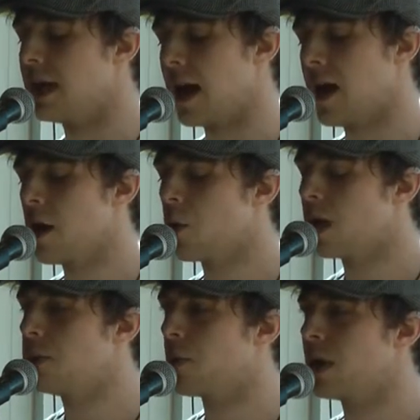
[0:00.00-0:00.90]
The air
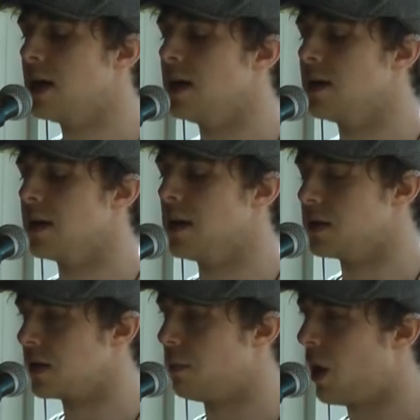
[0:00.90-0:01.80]
we breathe
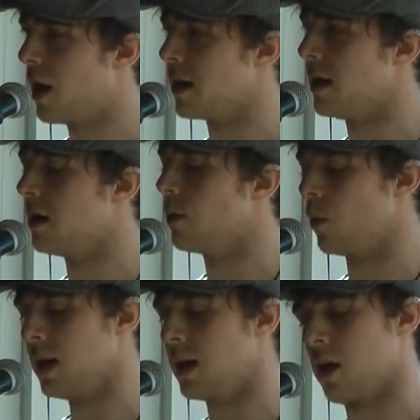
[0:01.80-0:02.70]
is the body
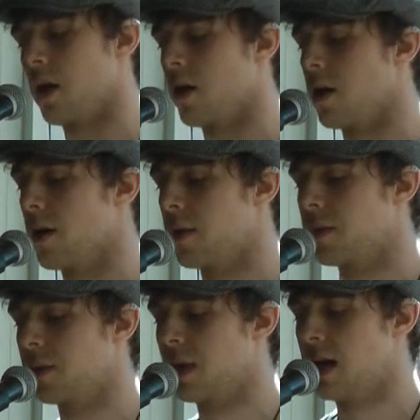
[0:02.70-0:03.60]
we are.
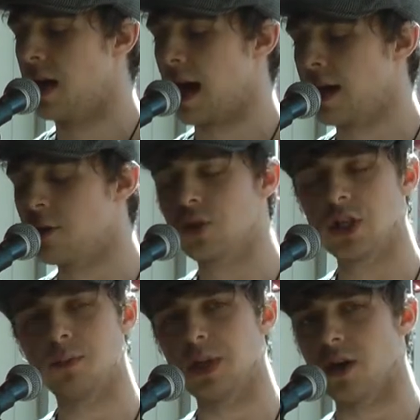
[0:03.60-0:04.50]

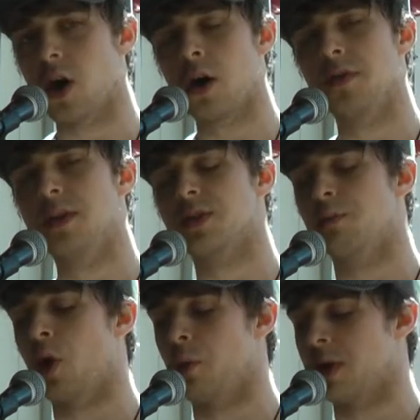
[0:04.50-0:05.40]
Energy beyond
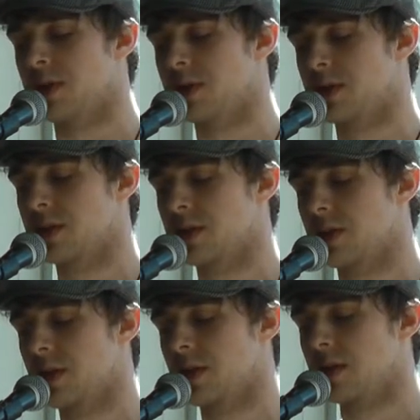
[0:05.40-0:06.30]
this moment,
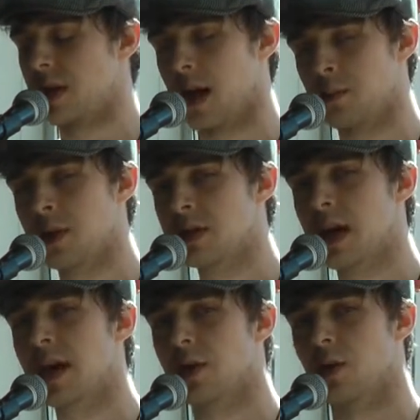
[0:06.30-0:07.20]

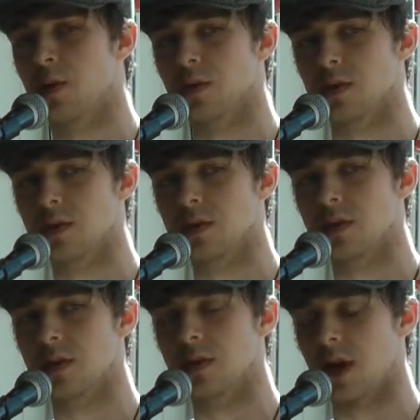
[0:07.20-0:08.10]
timeless echoes
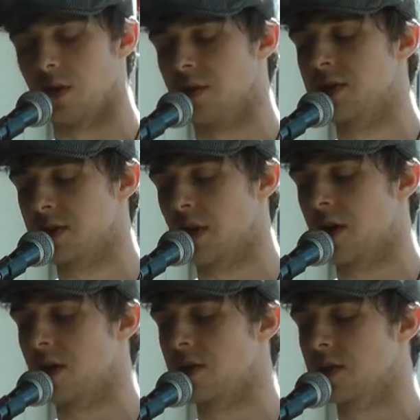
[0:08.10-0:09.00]
the
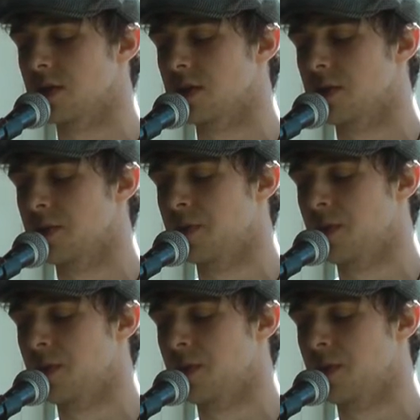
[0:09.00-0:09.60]
stars.